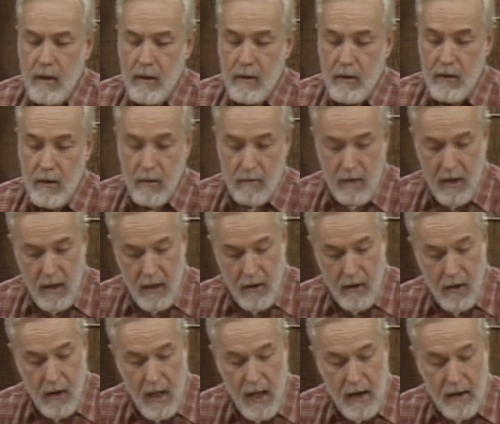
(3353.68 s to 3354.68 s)
So really,
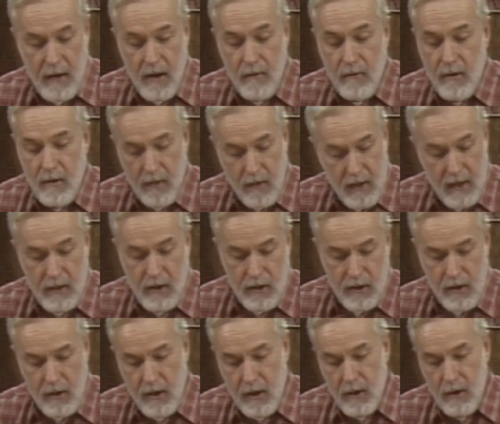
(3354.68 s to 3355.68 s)
there are a lot of different things
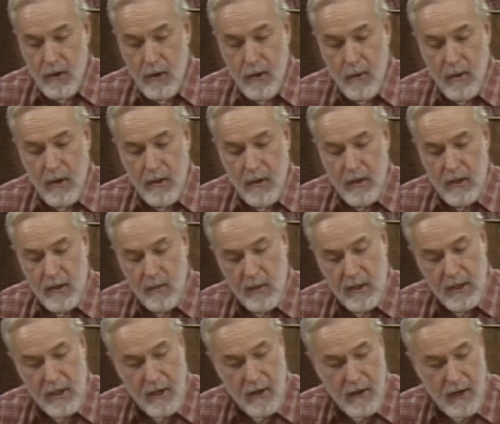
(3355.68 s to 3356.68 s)
that you can do with this
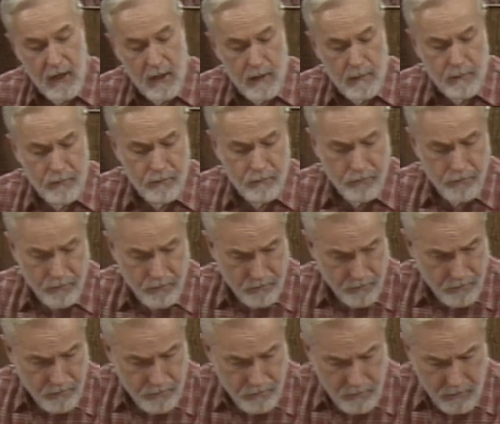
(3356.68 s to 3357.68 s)
material.
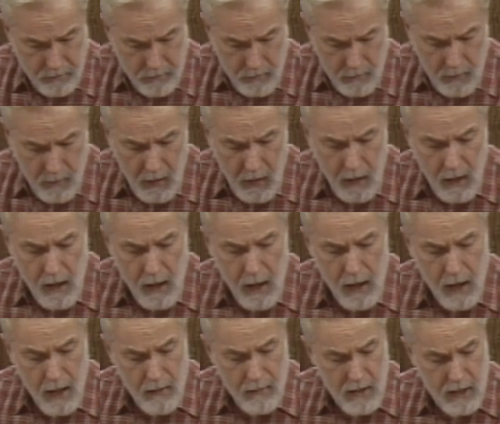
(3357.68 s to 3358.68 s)

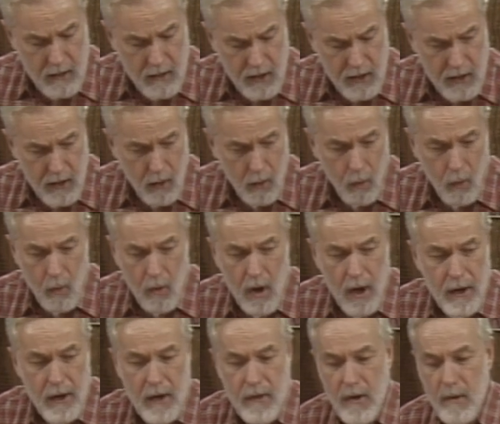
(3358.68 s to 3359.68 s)
There's still
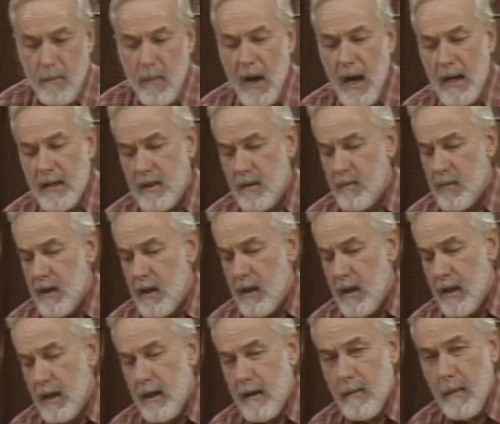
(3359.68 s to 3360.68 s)
one other
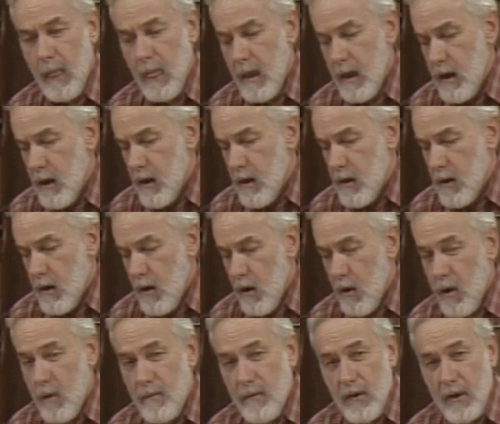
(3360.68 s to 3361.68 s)
possibility.
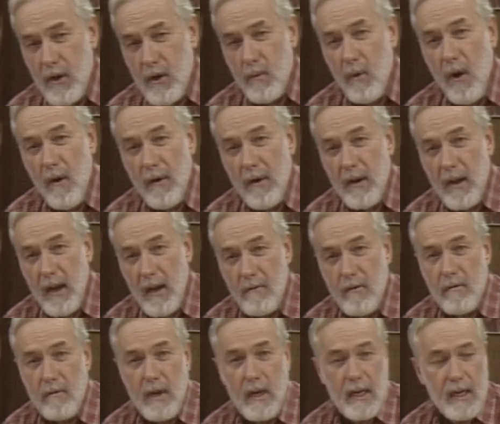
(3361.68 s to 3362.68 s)
Hopefully you won't
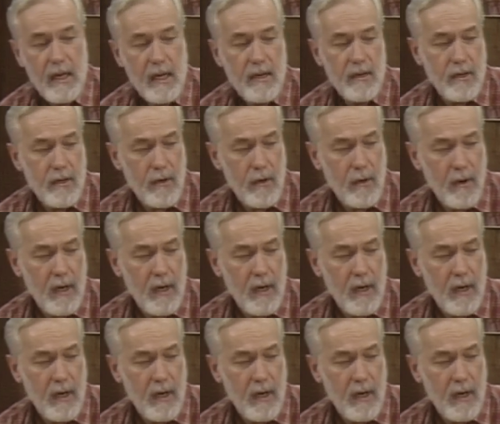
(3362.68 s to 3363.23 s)
ever really need to do